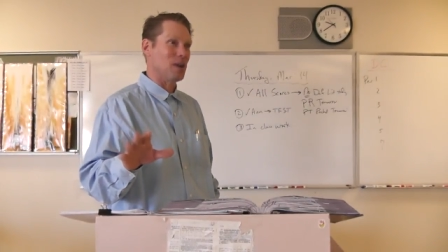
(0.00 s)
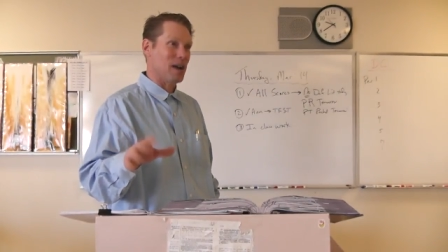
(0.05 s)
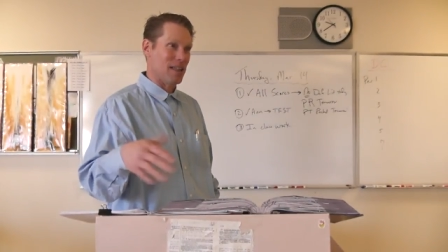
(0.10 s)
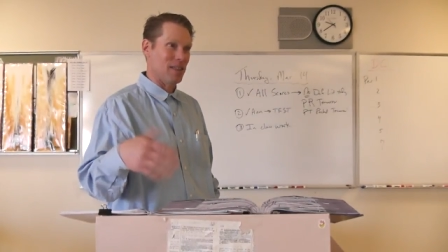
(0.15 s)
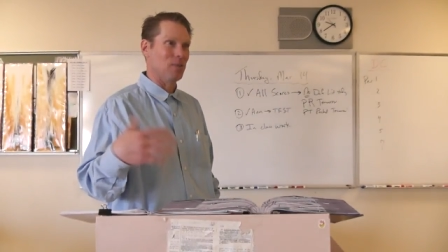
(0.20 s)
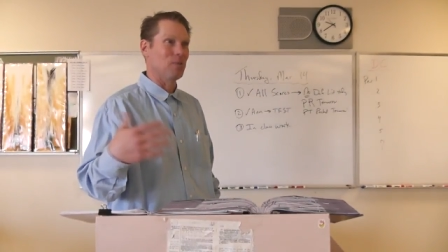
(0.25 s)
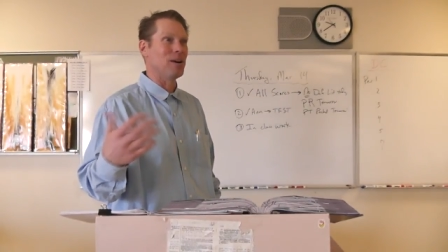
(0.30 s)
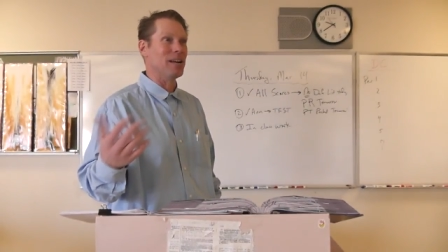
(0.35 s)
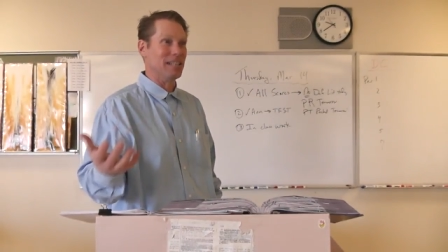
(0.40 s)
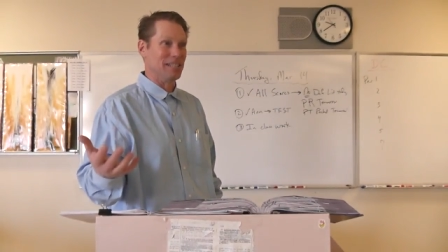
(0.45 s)
why
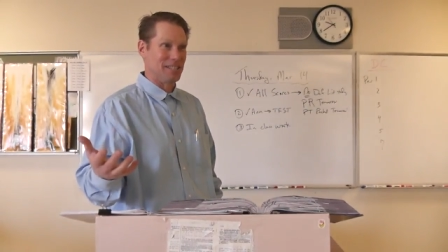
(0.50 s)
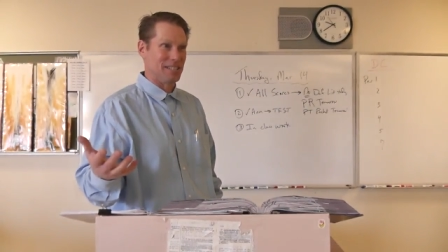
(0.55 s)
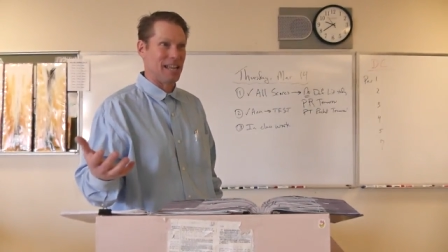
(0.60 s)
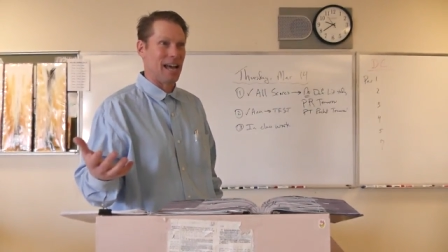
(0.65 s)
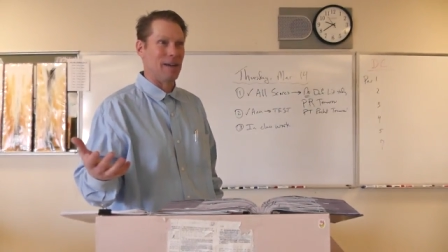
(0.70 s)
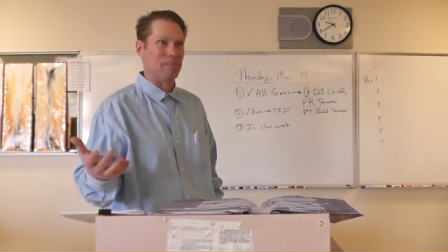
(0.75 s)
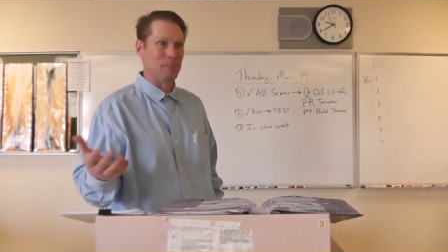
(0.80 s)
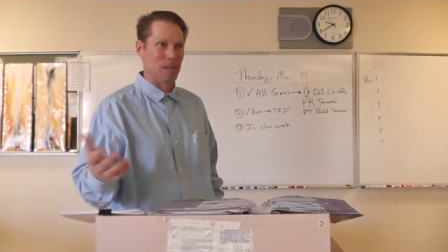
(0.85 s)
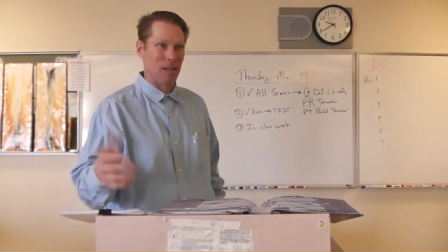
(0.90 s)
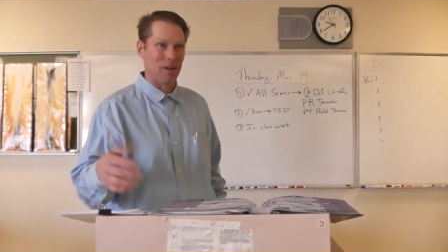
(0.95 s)
the wind
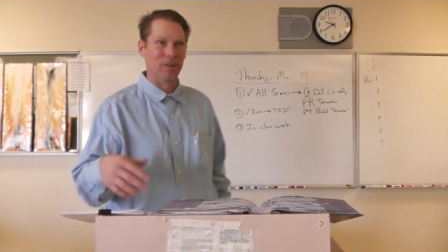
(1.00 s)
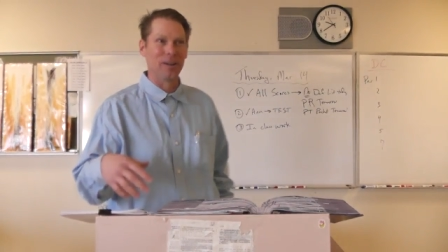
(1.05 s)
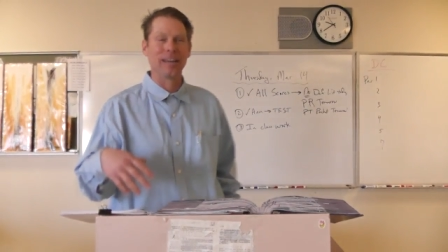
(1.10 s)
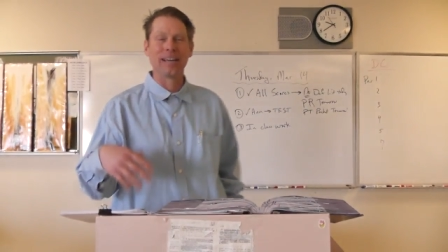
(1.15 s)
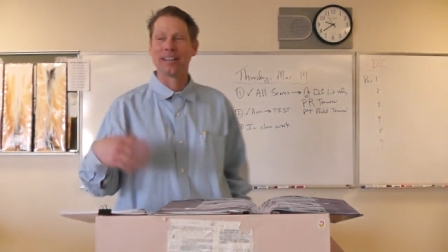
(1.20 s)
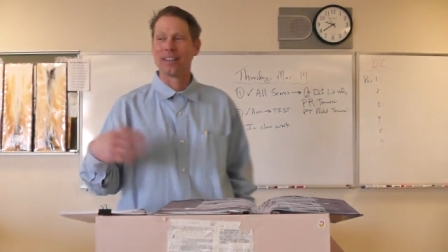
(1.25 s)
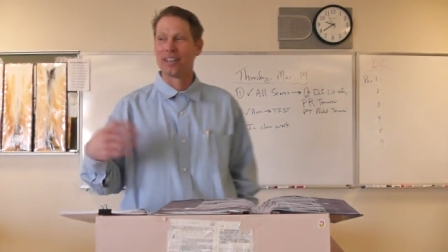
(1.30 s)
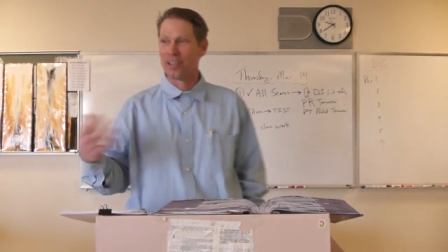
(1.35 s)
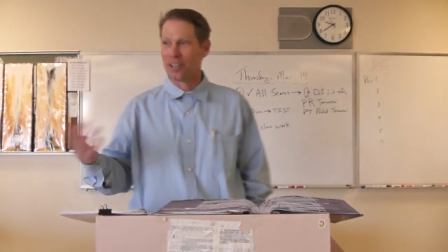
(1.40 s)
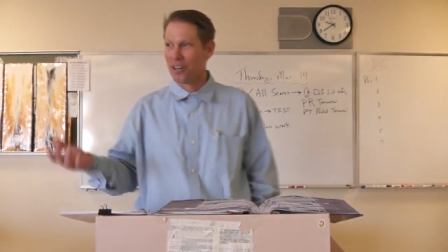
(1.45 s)
stopped
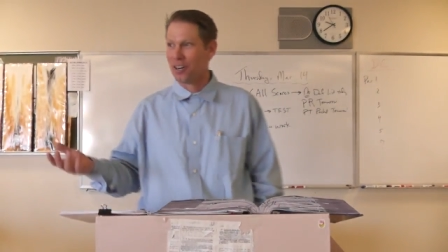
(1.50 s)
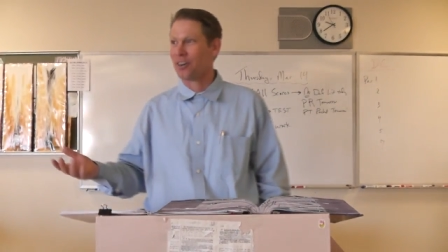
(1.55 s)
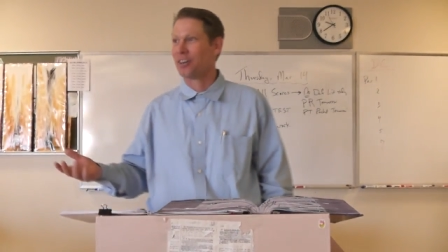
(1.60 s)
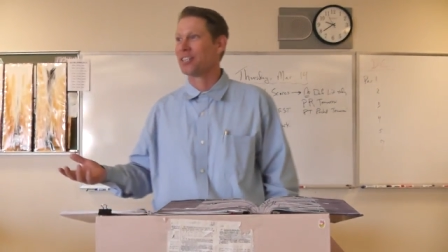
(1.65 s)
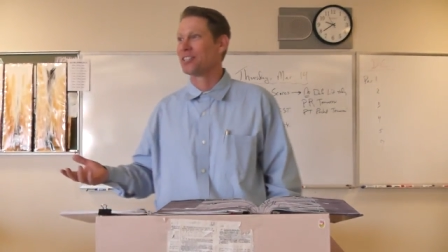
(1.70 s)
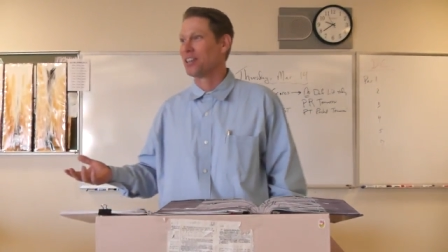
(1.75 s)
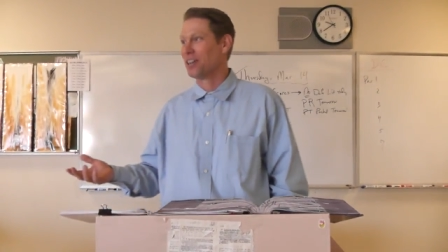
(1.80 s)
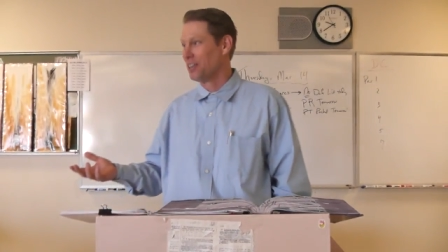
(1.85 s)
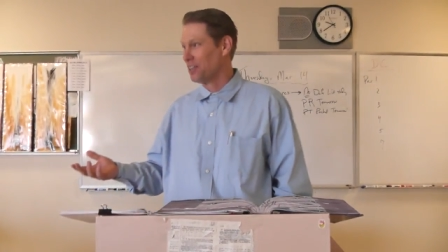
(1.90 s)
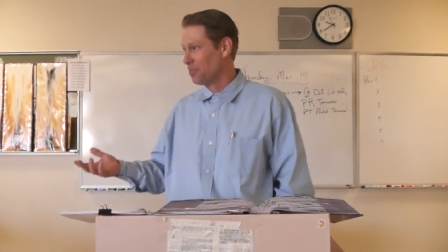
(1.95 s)
blowing and the
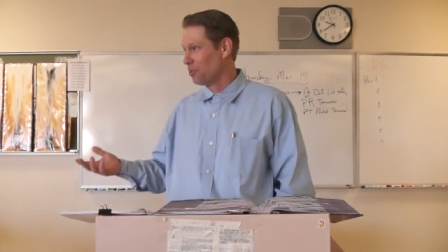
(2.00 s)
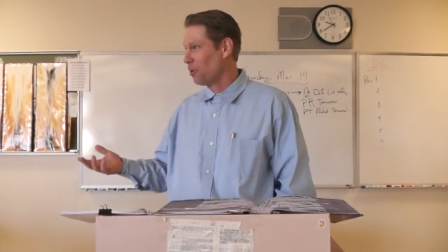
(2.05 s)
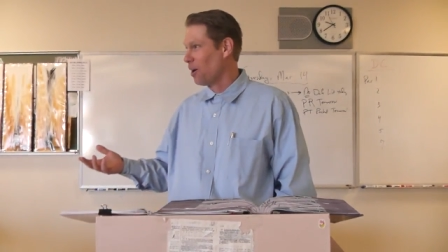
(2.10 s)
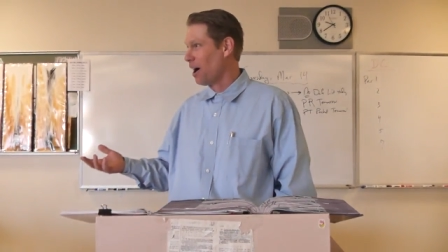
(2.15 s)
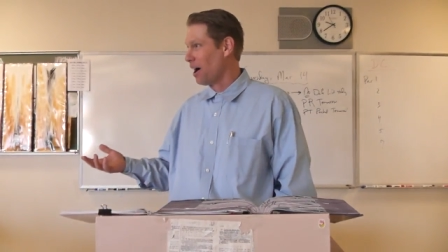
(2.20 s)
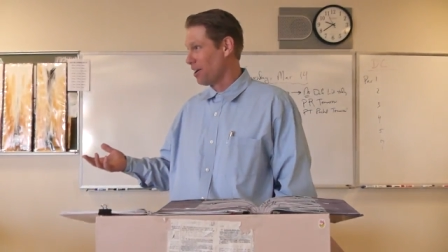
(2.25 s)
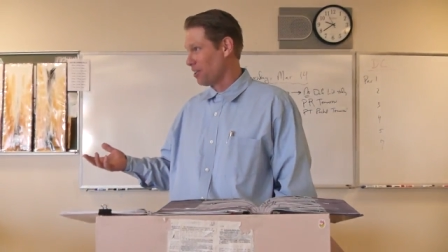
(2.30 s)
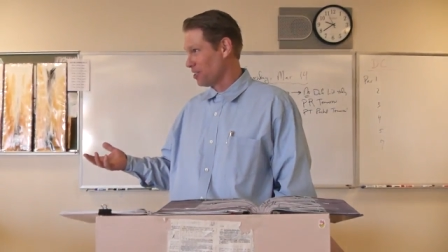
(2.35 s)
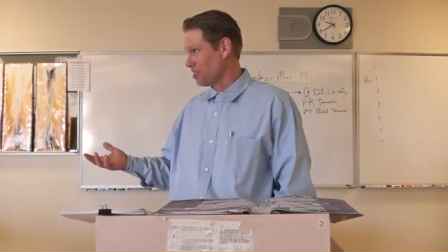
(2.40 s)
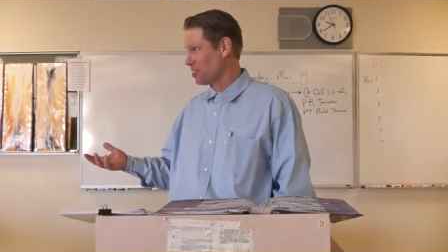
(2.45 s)
currents under the
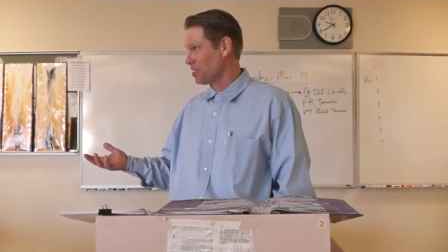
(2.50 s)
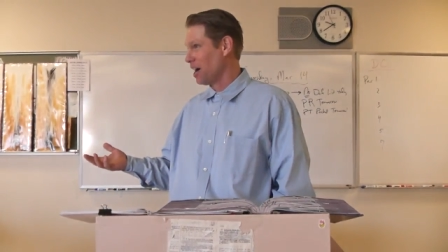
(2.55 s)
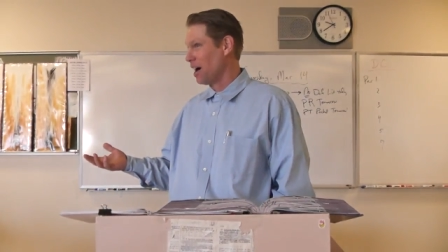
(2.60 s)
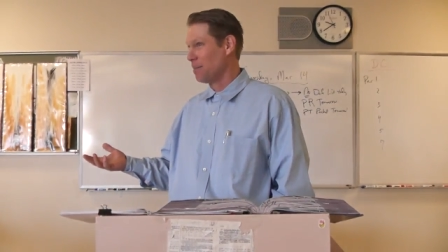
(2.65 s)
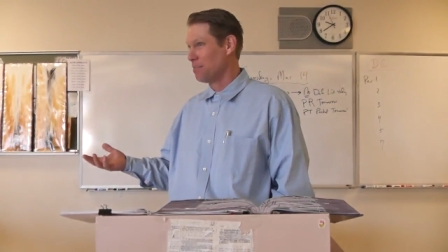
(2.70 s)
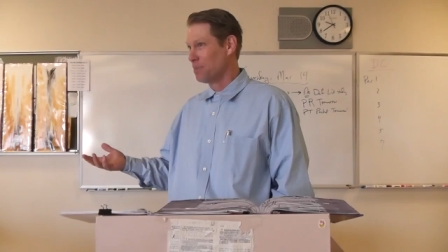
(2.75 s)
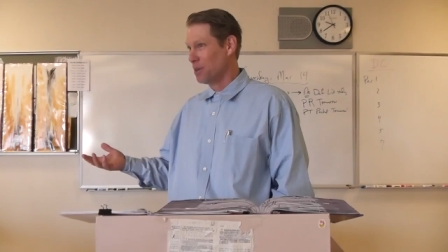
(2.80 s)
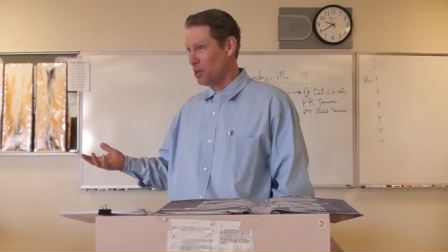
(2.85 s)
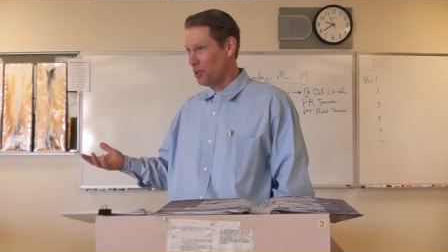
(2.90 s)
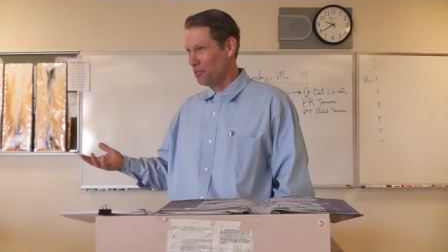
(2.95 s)
water
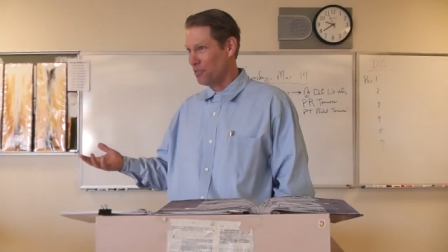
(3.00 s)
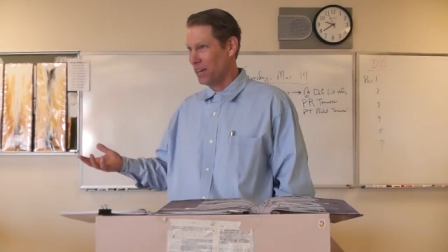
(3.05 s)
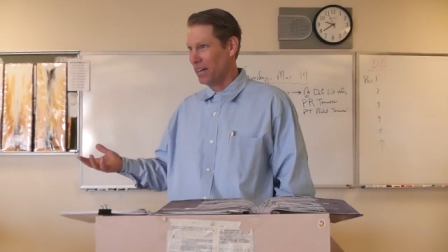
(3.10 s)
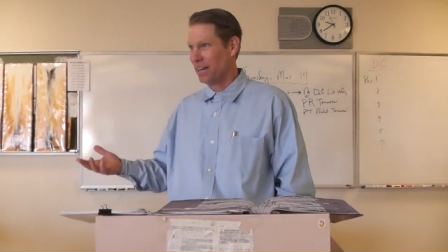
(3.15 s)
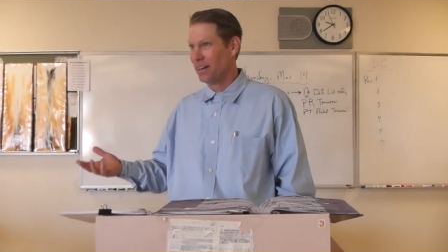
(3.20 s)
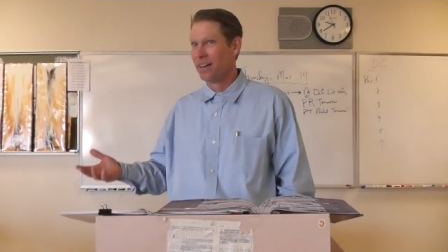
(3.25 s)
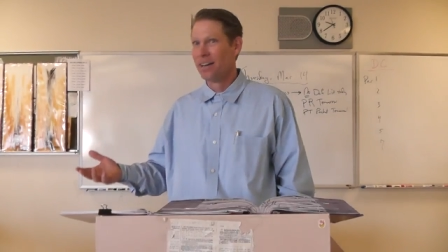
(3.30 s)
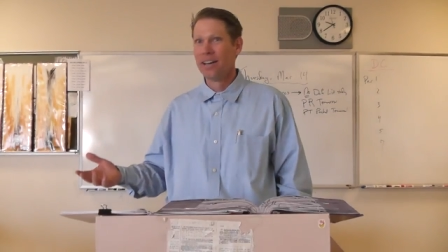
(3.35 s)
stopped moving.